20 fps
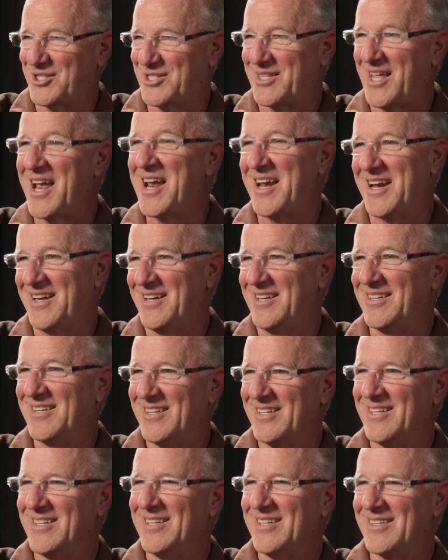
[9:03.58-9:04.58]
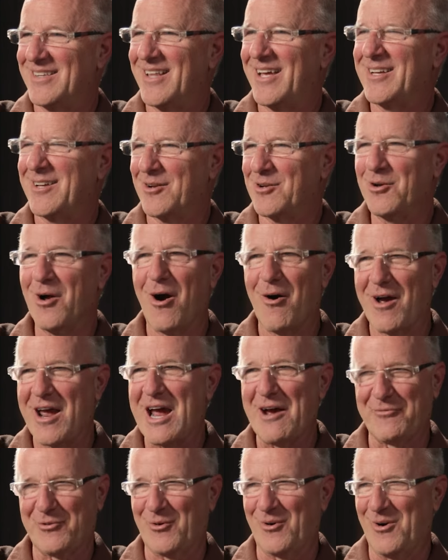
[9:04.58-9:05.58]
state, they could go
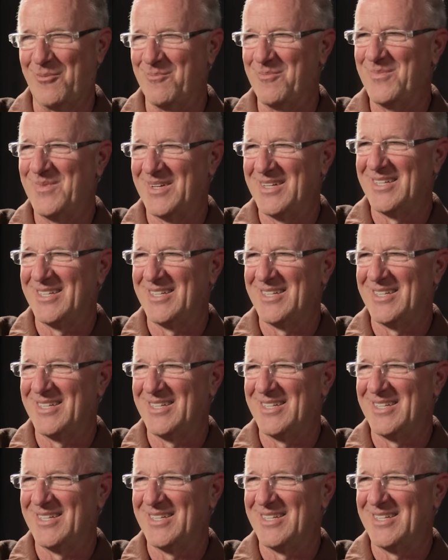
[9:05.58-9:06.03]
after him.